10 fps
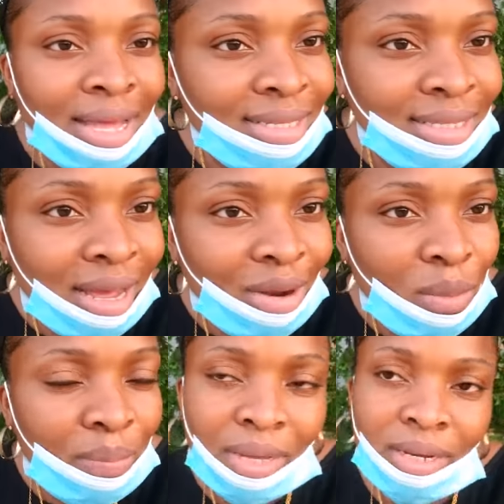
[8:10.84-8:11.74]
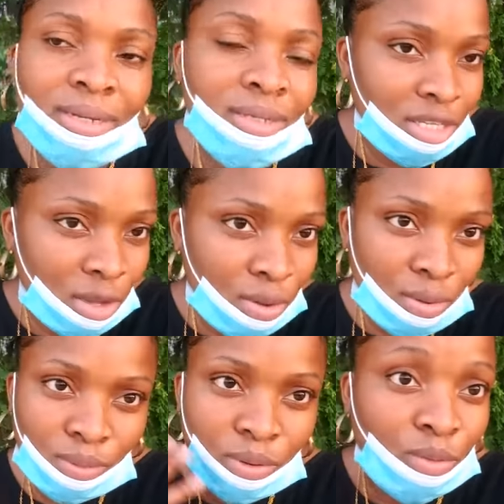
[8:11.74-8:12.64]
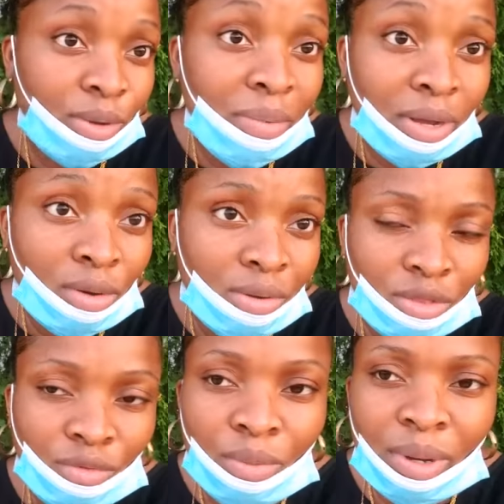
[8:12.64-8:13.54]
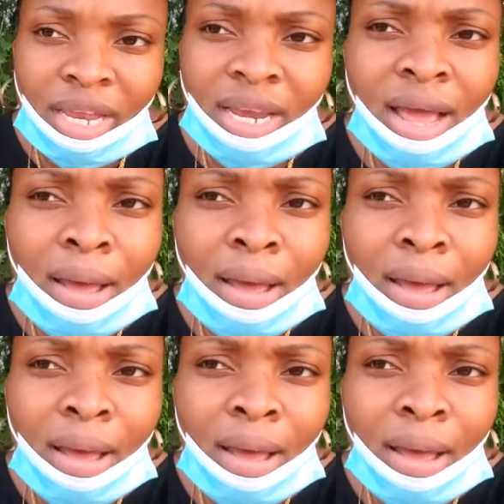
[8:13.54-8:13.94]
It's not open. So we've been going through it.